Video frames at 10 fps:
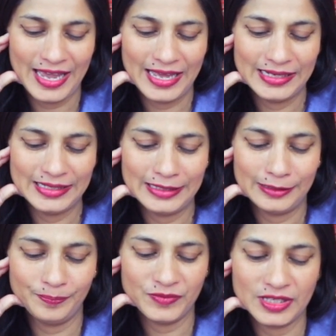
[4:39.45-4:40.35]
And
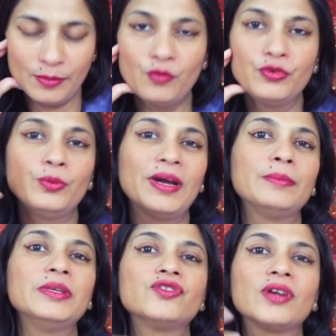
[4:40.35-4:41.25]
some of you
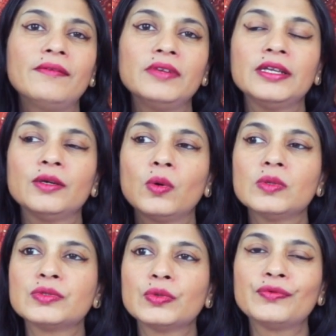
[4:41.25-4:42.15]
might be traveling
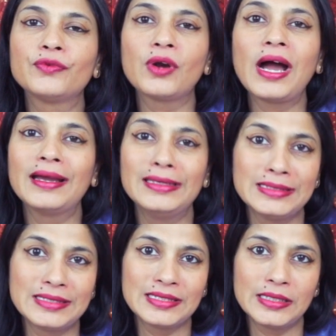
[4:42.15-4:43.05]
also for
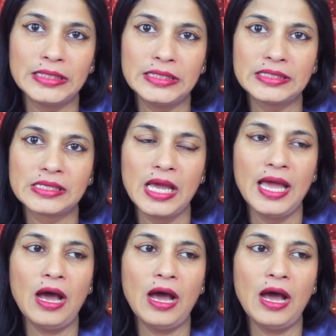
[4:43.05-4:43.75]
higher studies,